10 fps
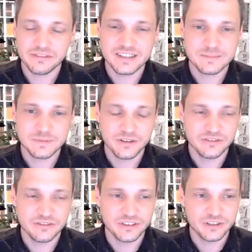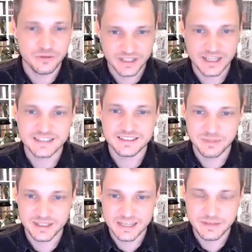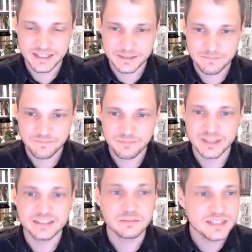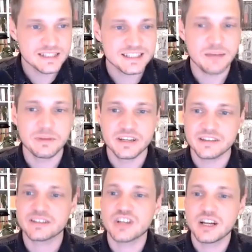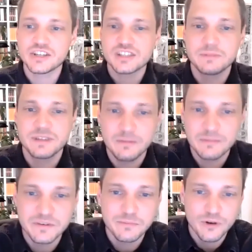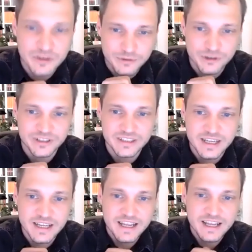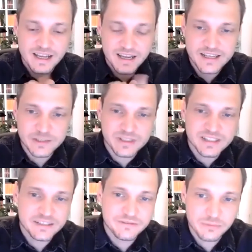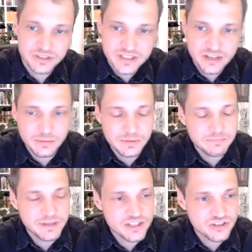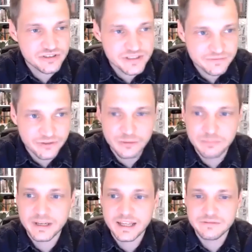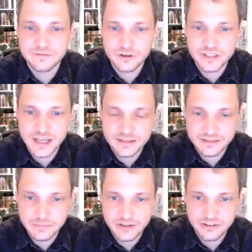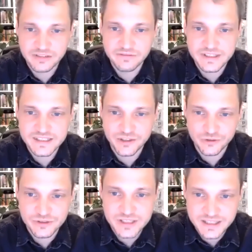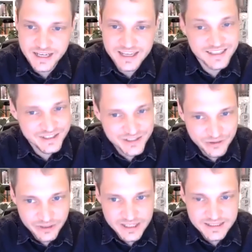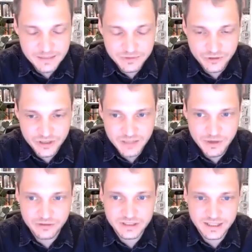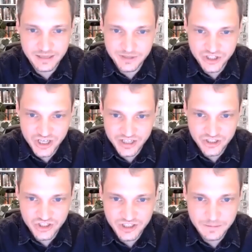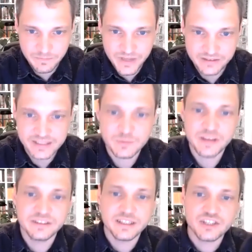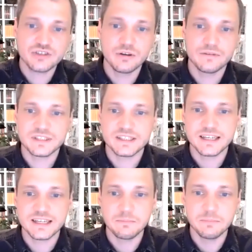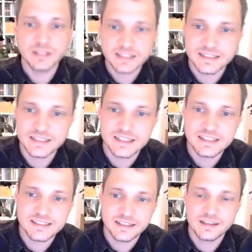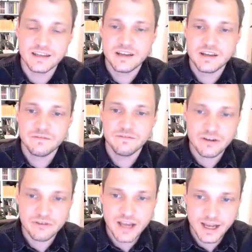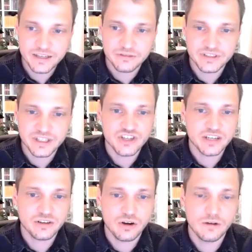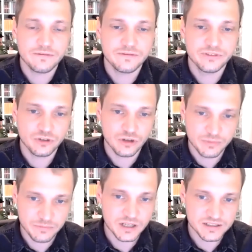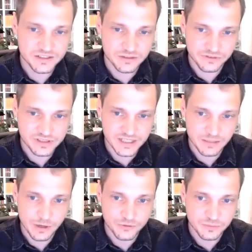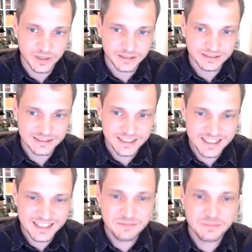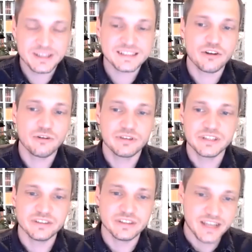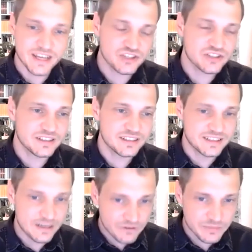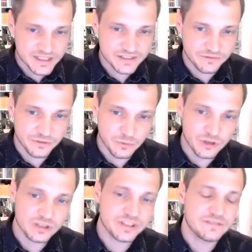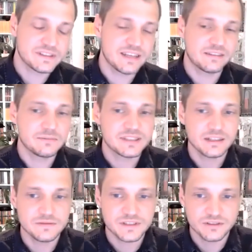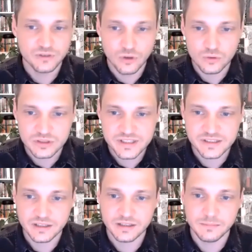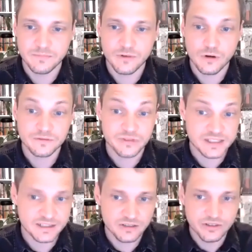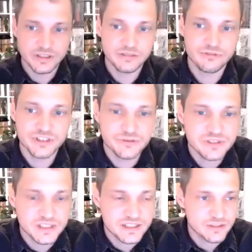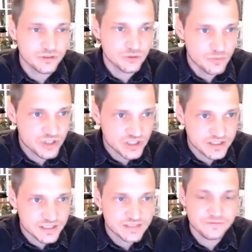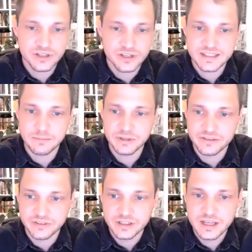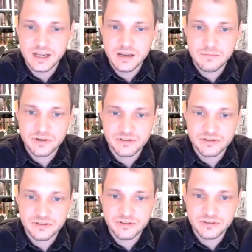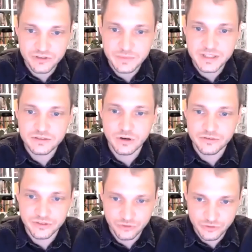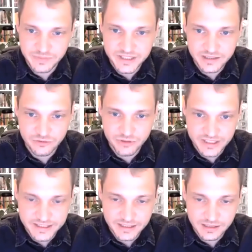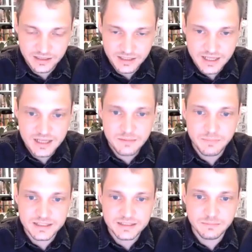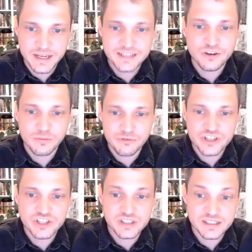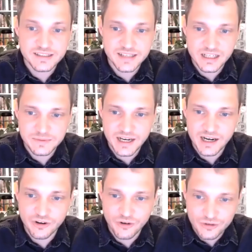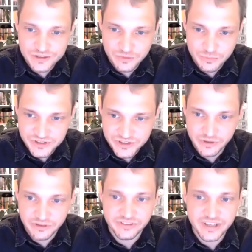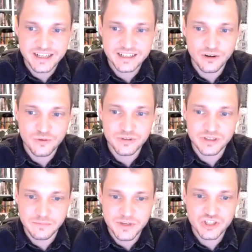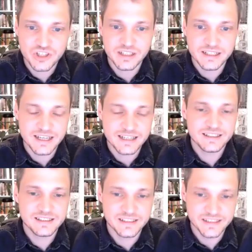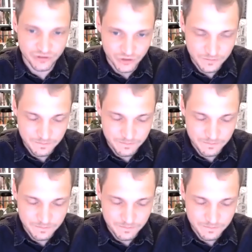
has been on the COVID-19 pandemic. But in the meantime, another challenge has become even more important, as we can see from the terrible pictures from California and the American West Coast. So yes, I'm talking about climate change. And that's why the issue of sustainability is still very high on the agenda of the corporate partners of the startup AUTOBAHN. Because not only the nations and governments of the world have set themselves goals of drastically reducing CO2 emissions, for example, in the Paris Climate Agreement or the European Green Deal, but many corporations and startups are also pursuing their own mission net zero.